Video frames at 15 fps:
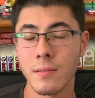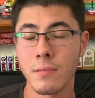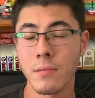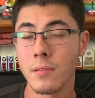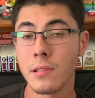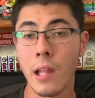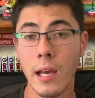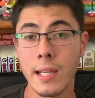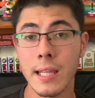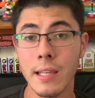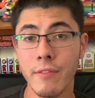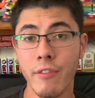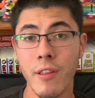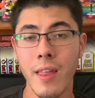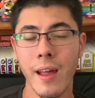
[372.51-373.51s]
lucky
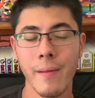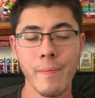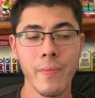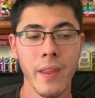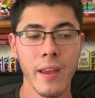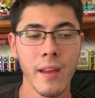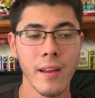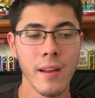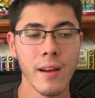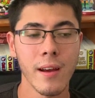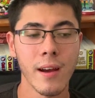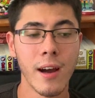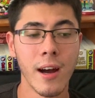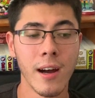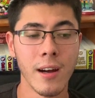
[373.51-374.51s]
for them.
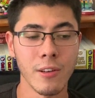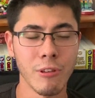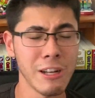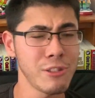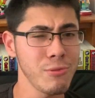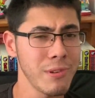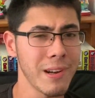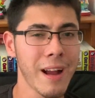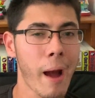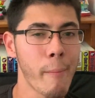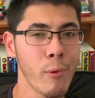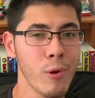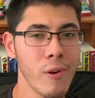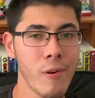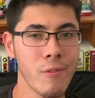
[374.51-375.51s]
Gran Torino got
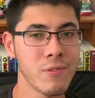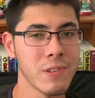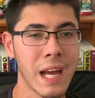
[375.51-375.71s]
moves.